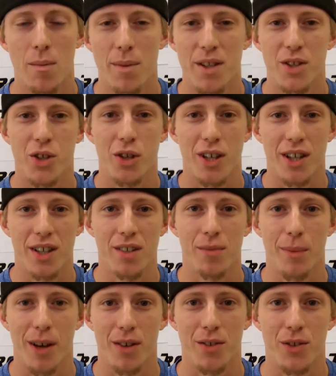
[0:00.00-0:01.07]
I've been
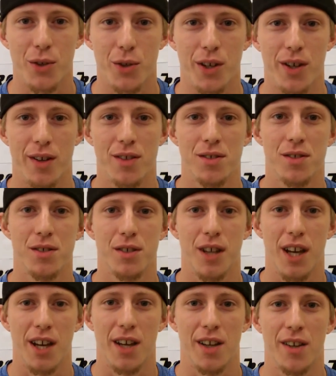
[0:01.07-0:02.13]
training about 2 years,
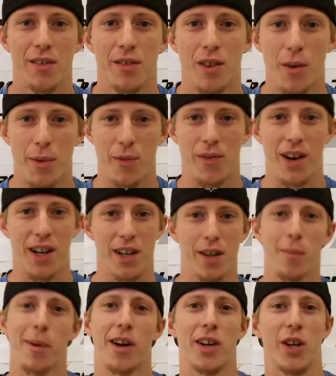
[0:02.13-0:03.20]
and I've been fighting
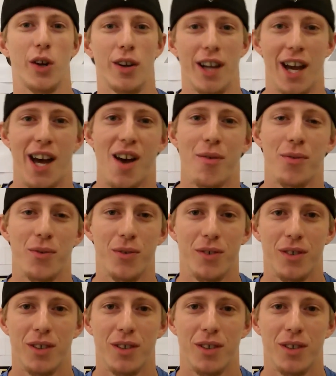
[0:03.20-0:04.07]
about a year and a half.